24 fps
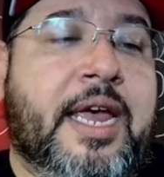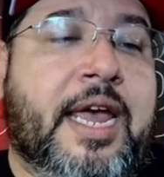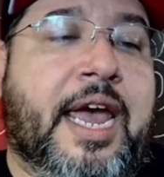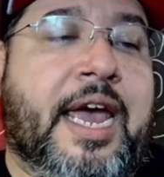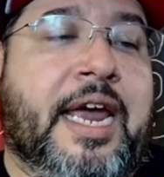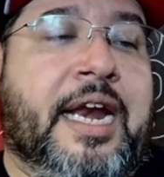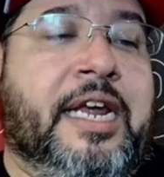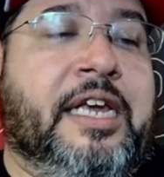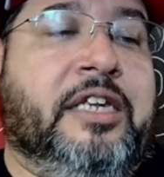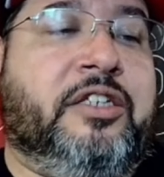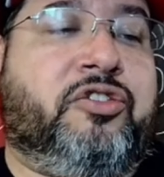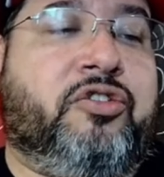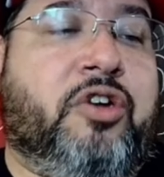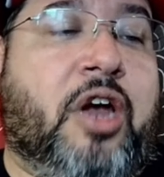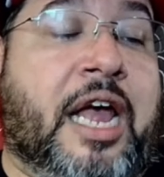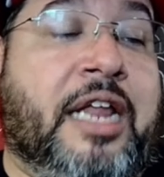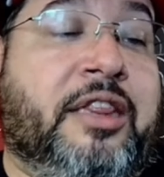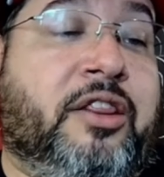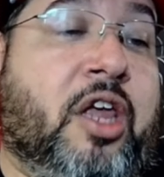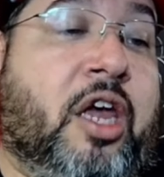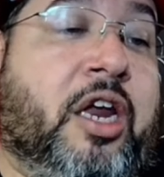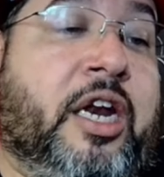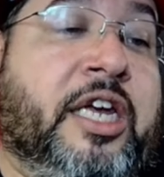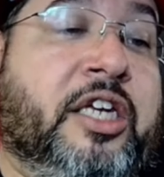And his I
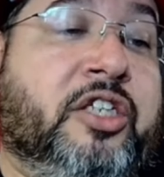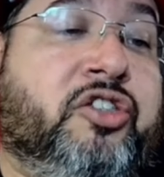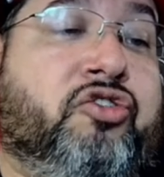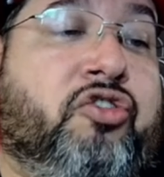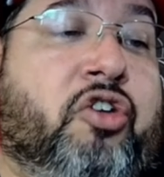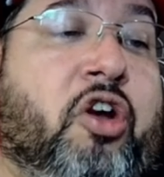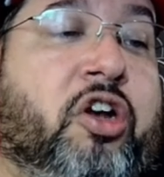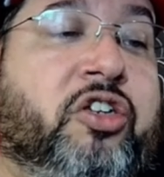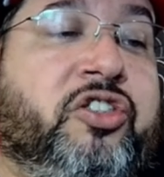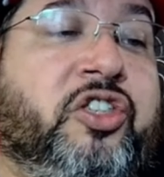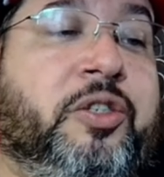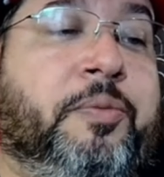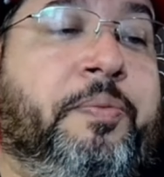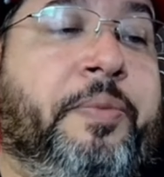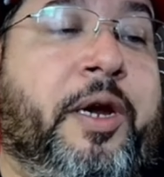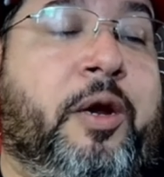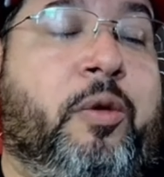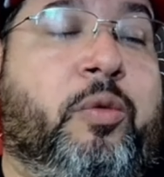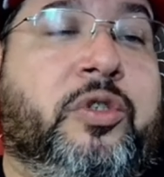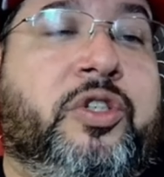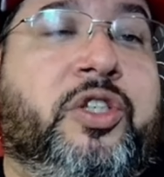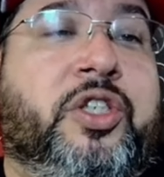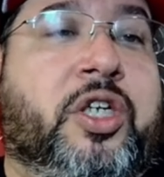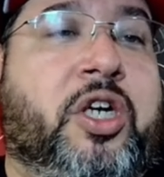thought his cross to bear
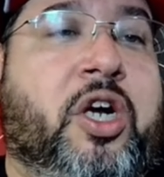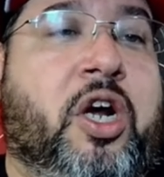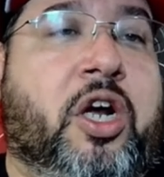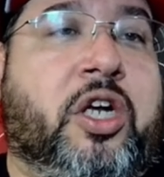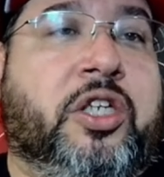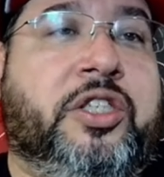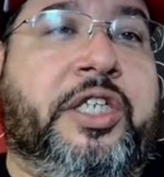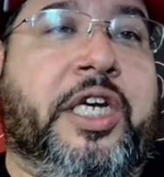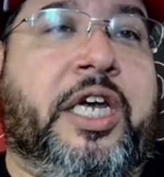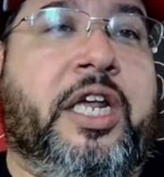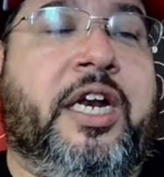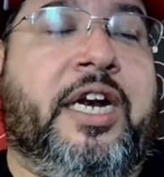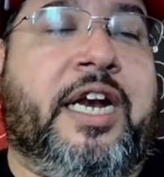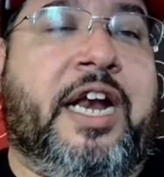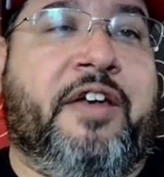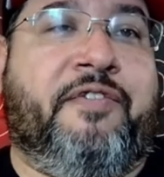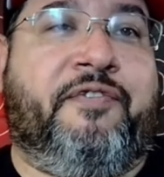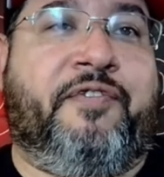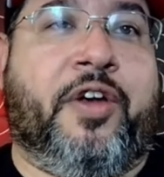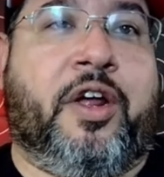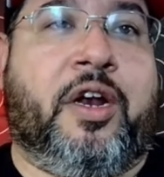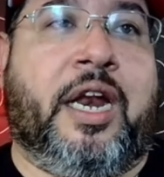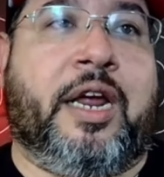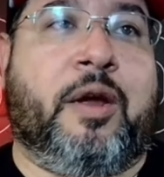was the cartel, and I
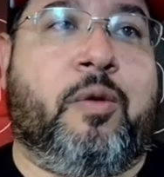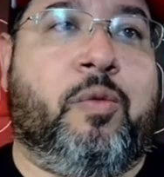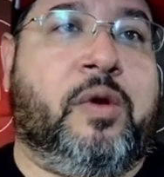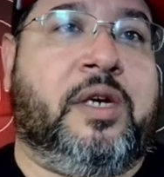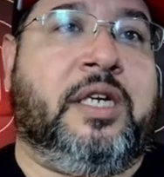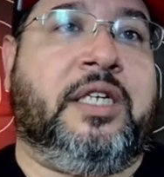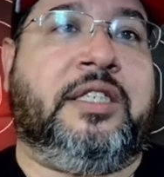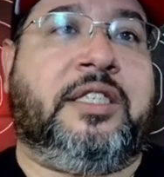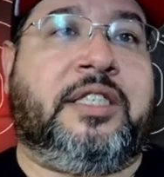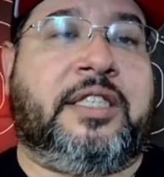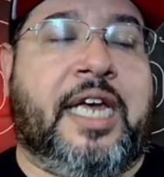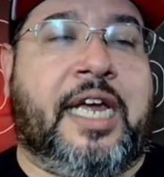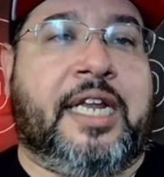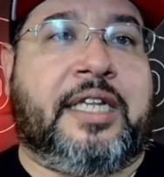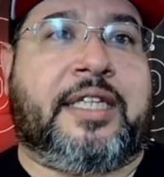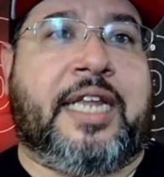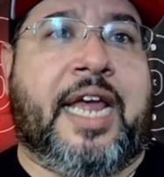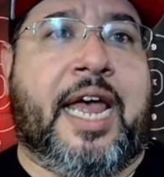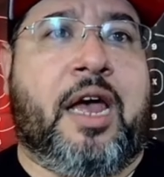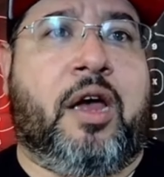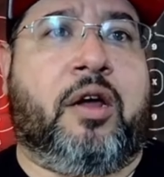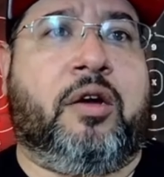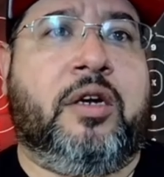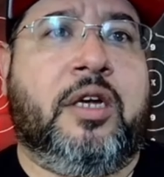felt like when he sat
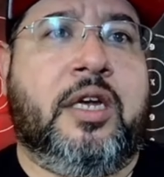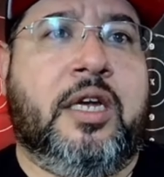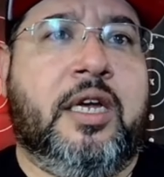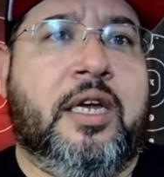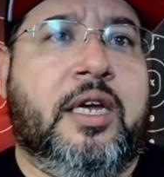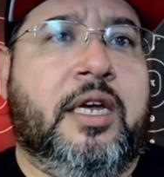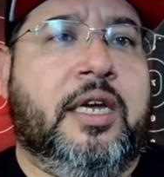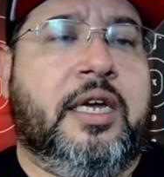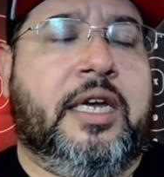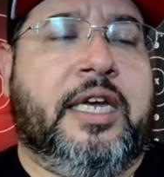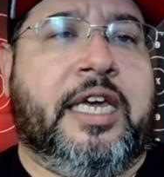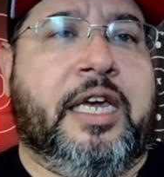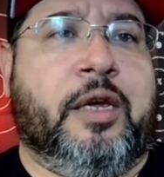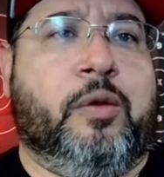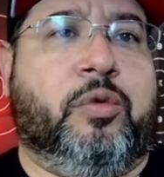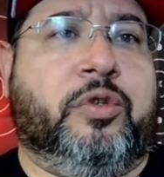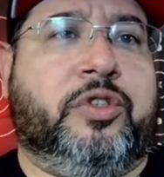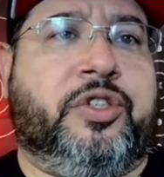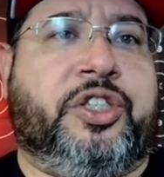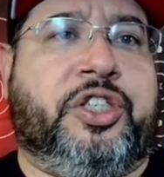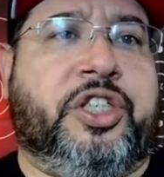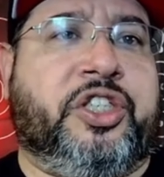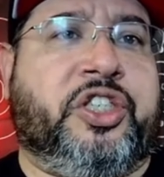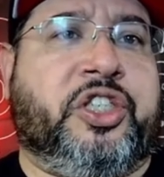down, he
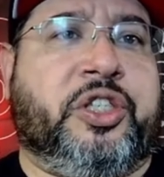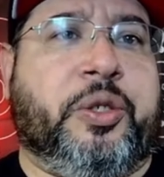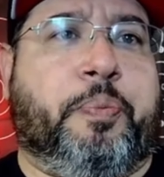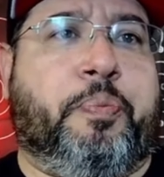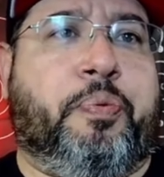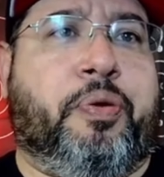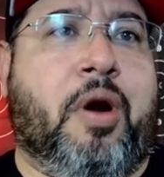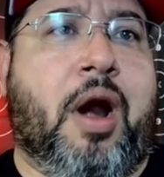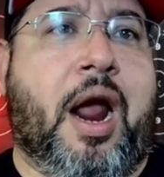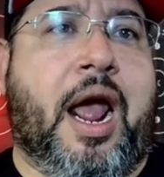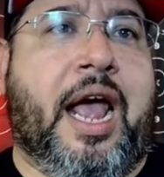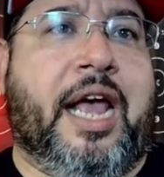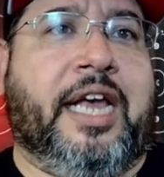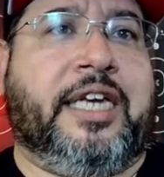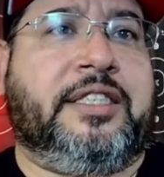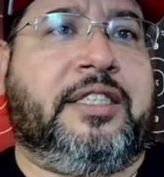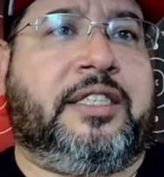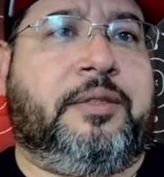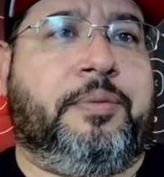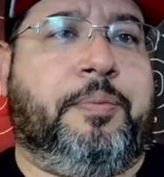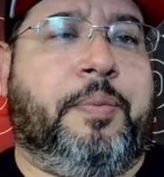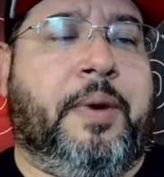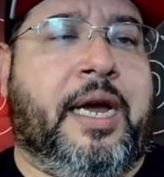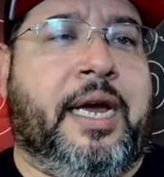was just
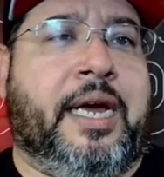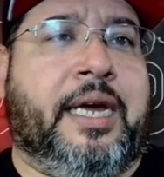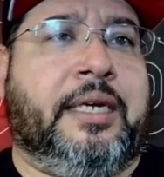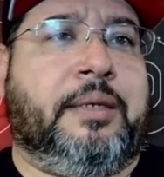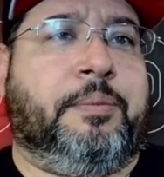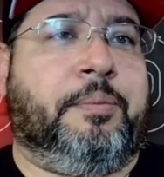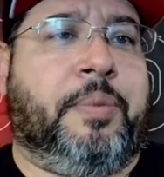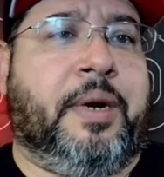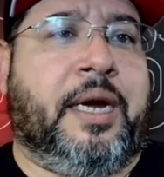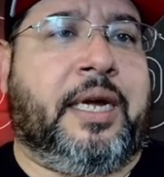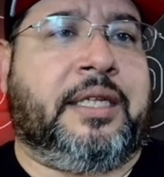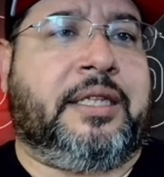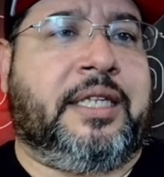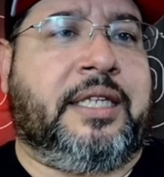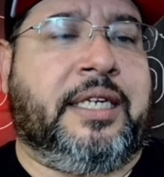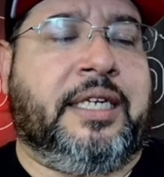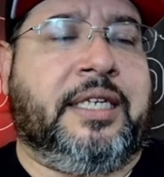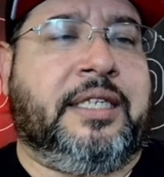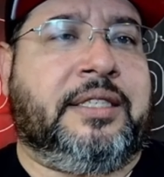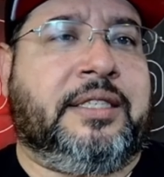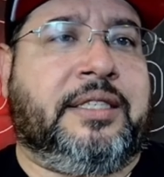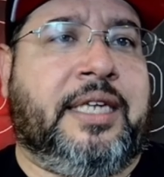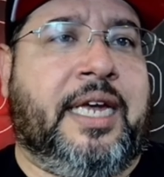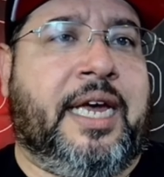surprised by by
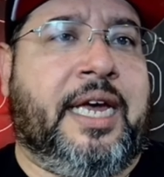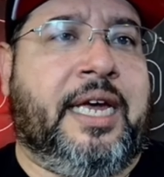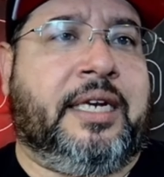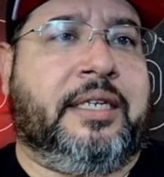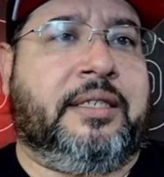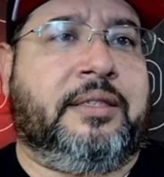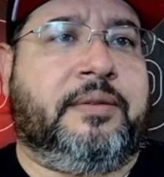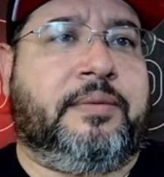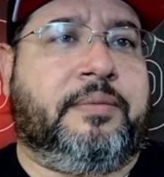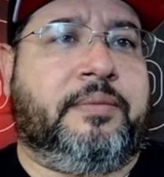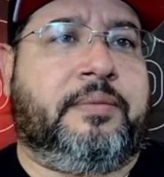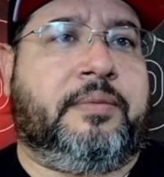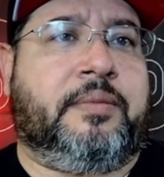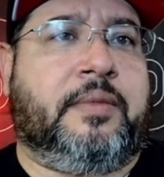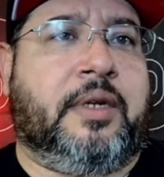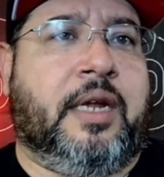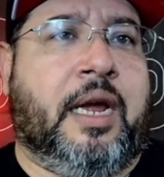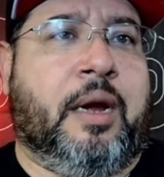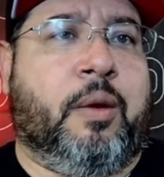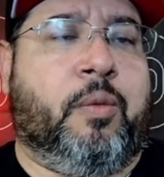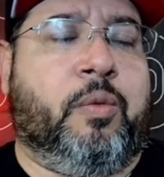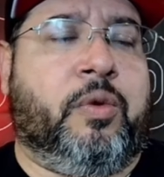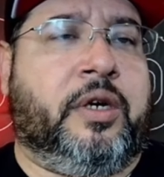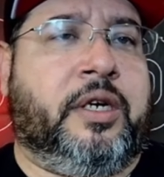things that
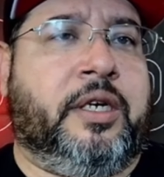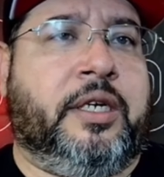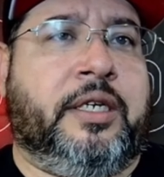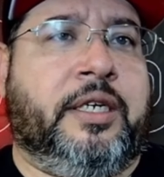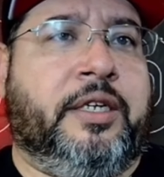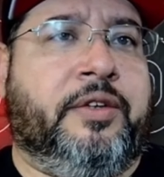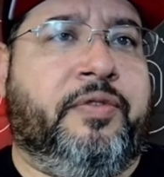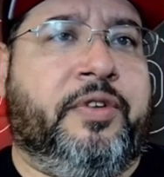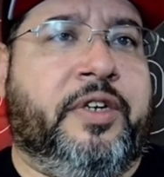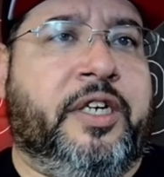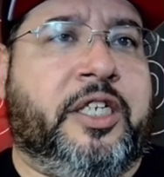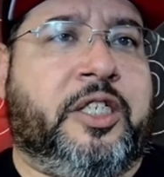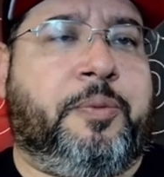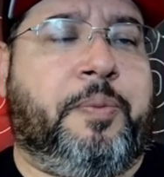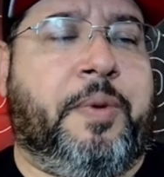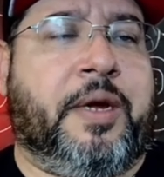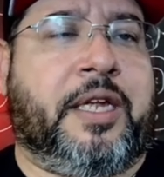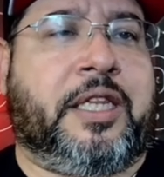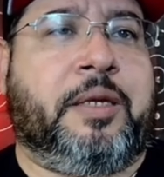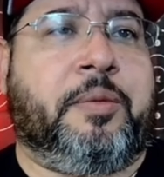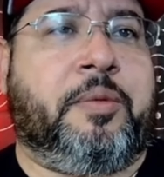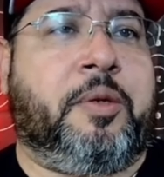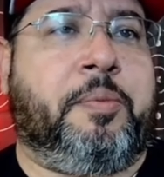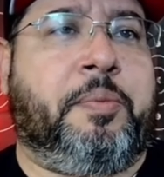I wouldn't even
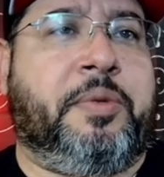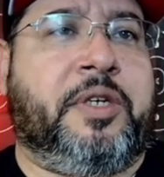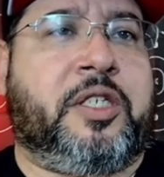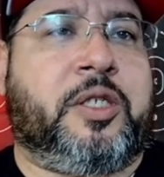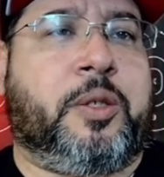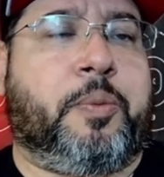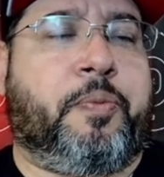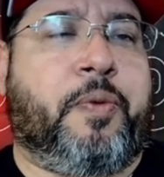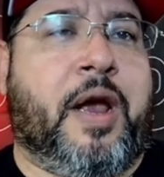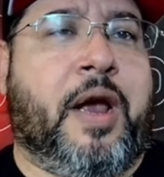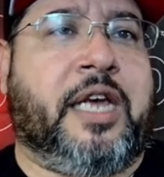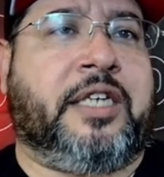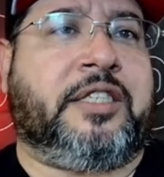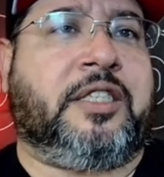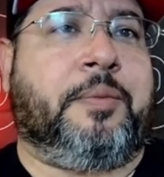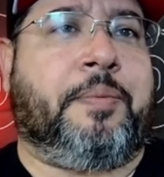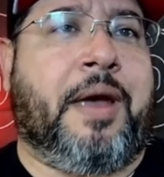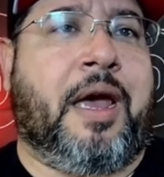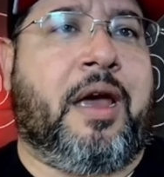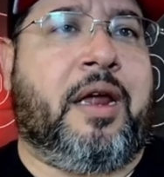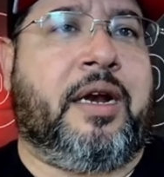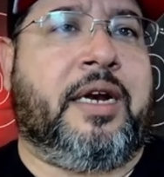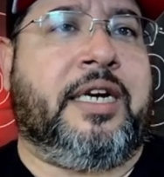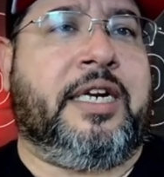expect him to be surprised
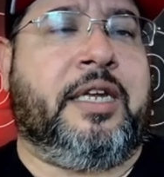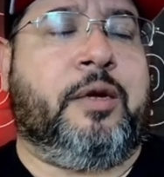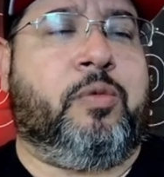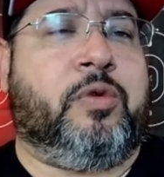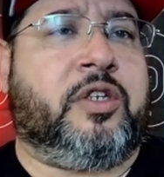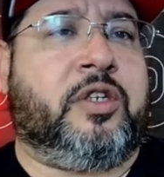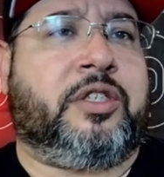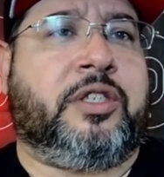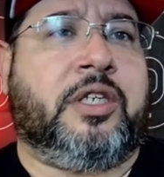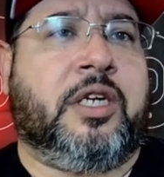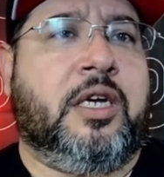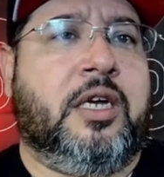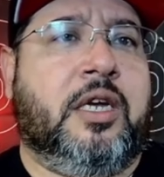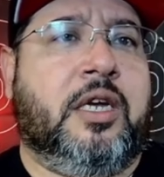about, and he was